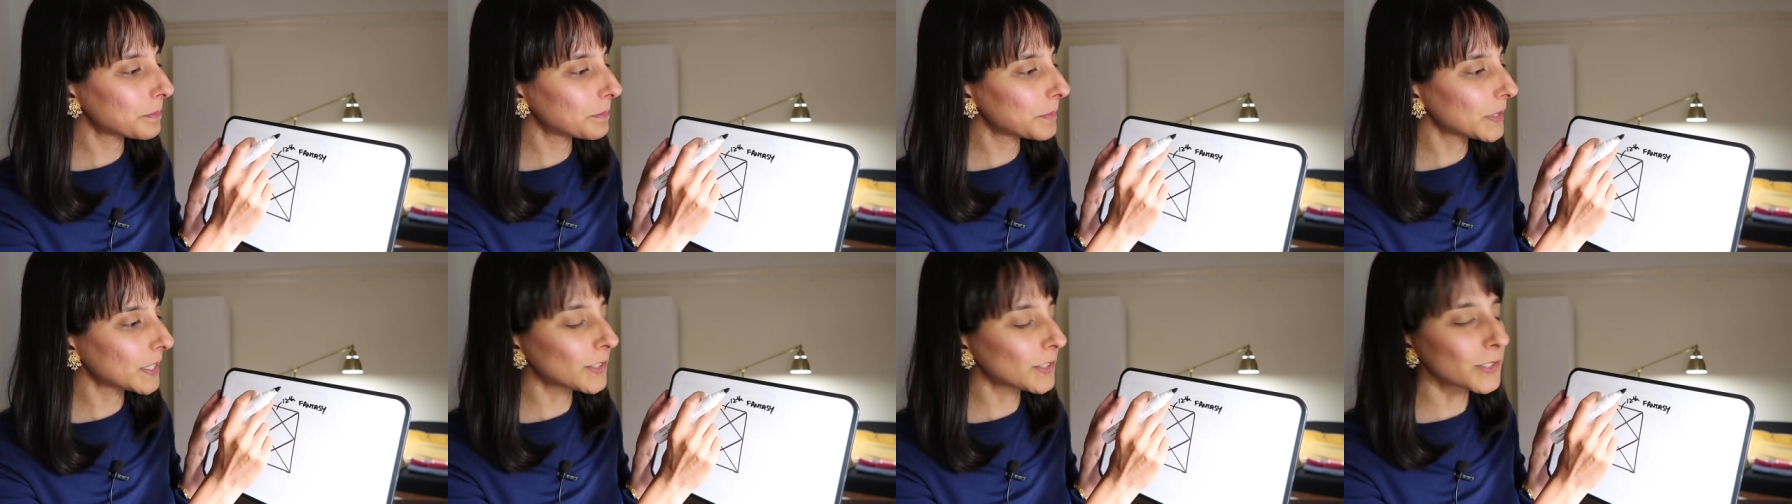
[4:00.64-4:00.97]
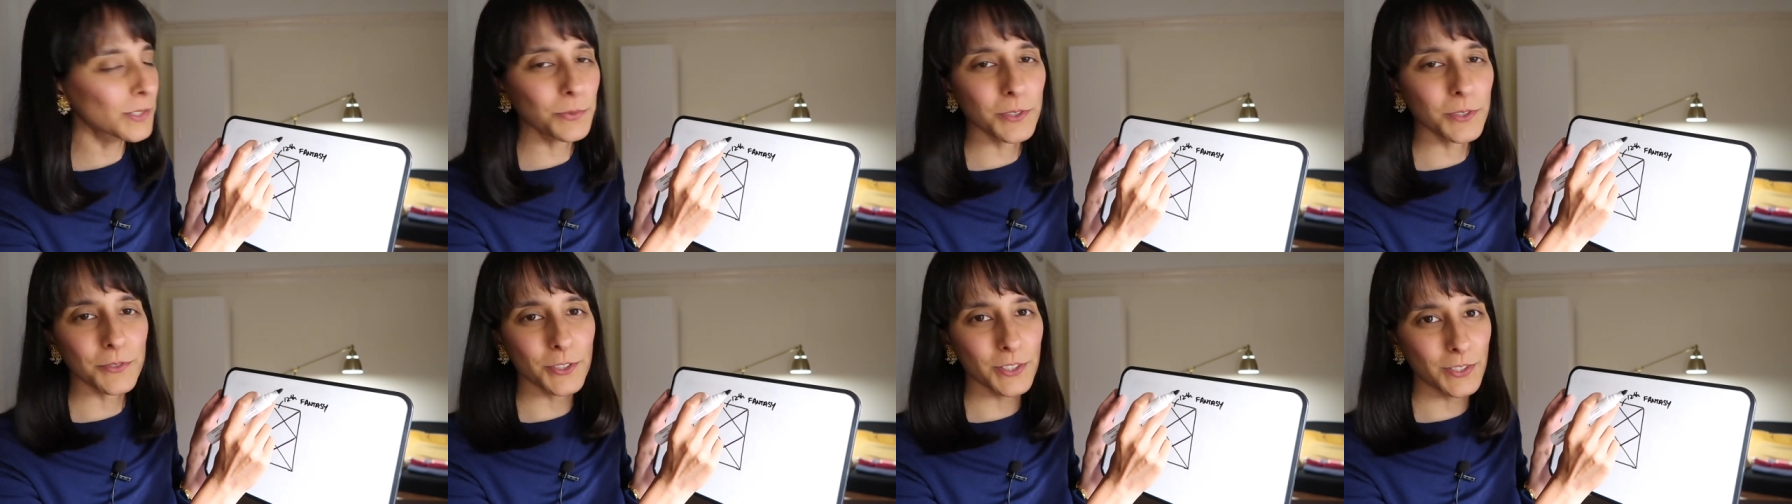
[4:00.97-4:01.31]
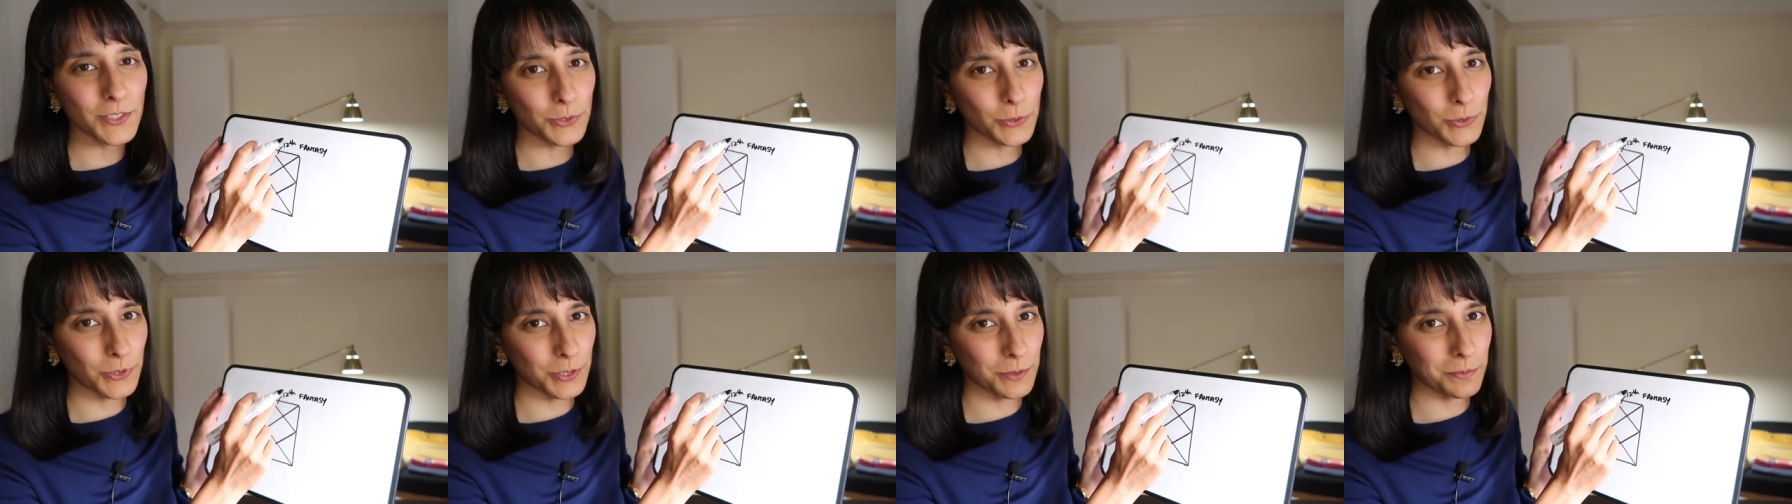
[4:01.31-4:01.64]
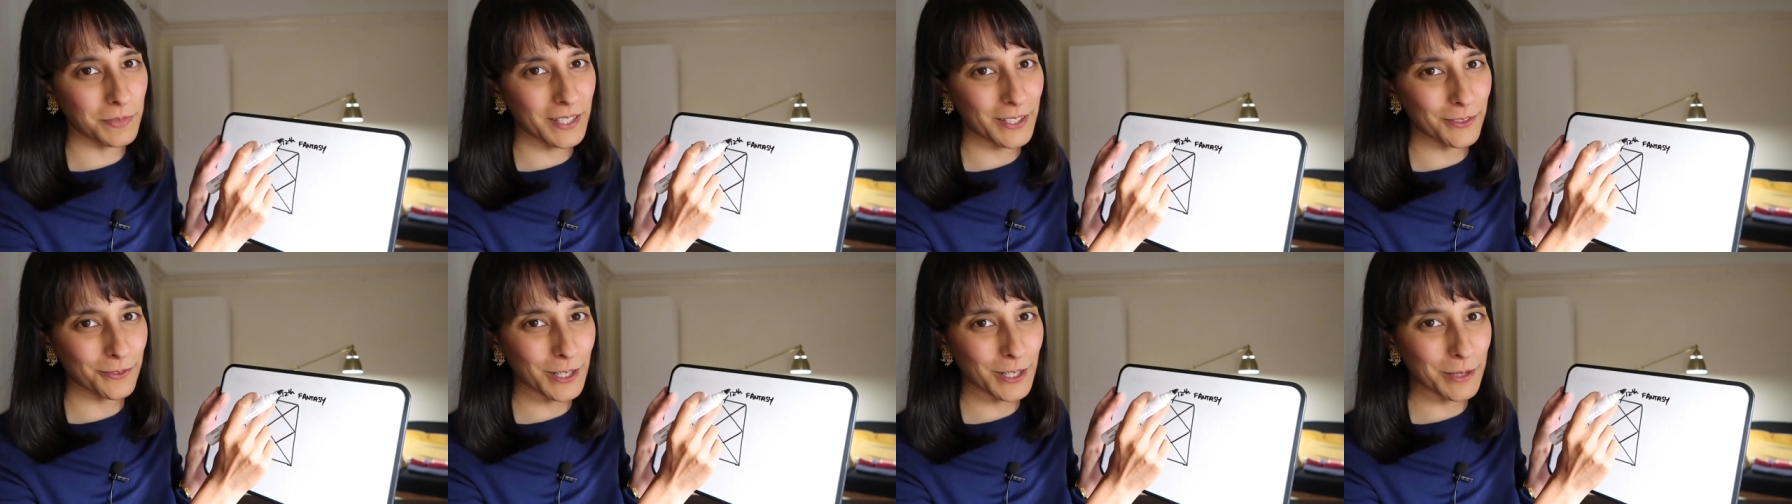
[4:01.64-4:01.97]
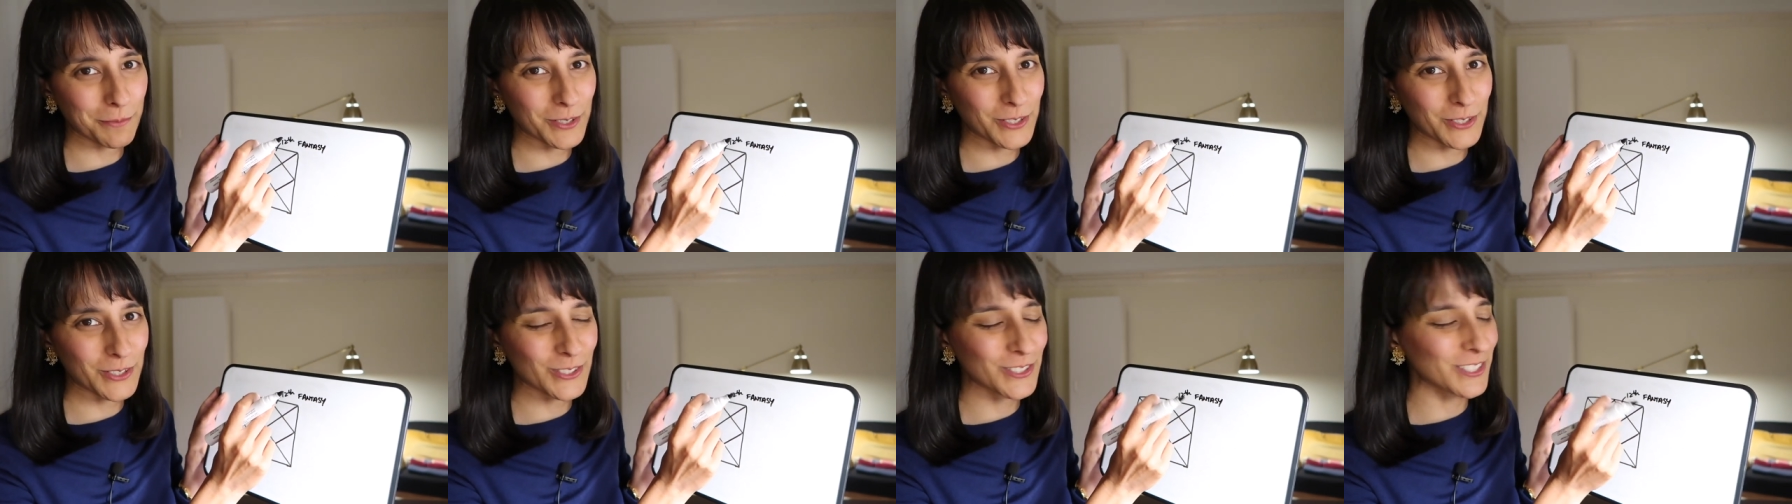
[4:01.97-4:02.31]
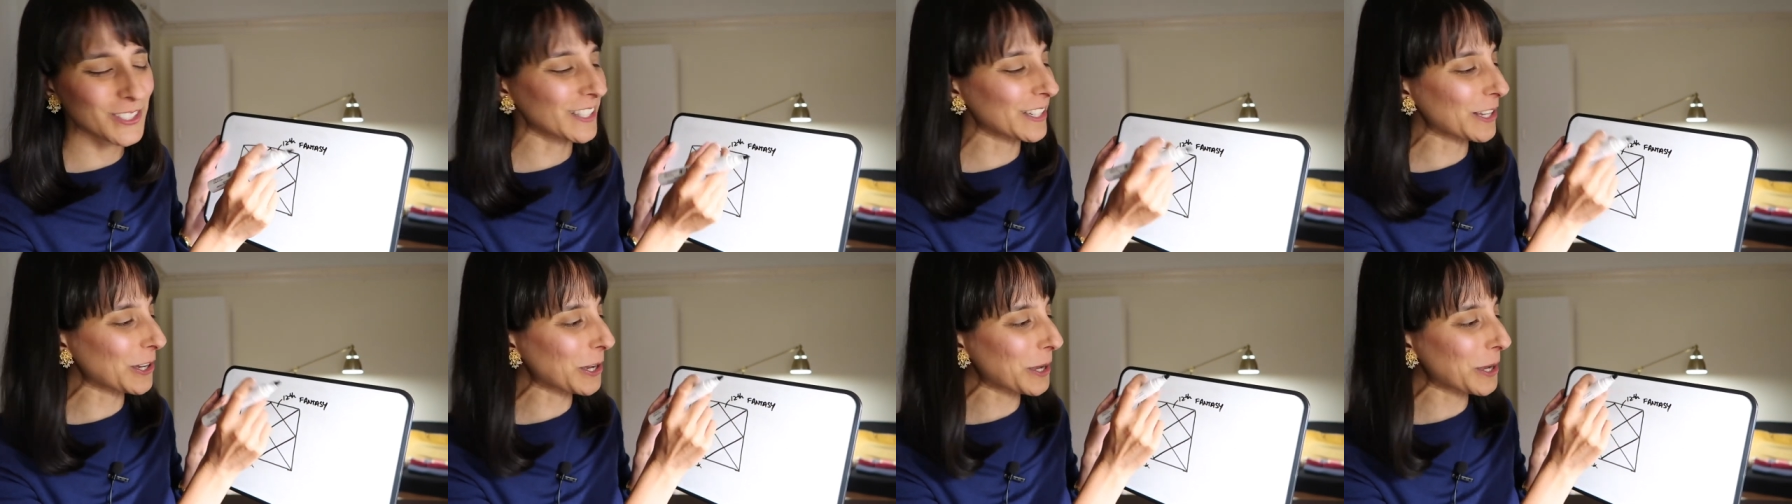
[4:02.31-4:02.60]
because we've just talked about Ramanujan,